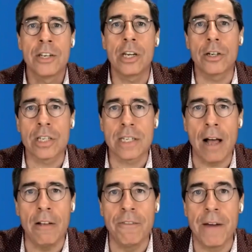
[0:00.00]
to
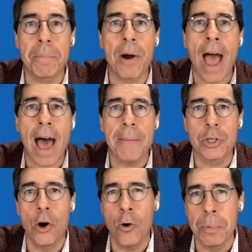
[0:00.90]
yourself, and
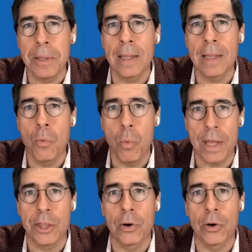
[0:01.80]
perhaps openly with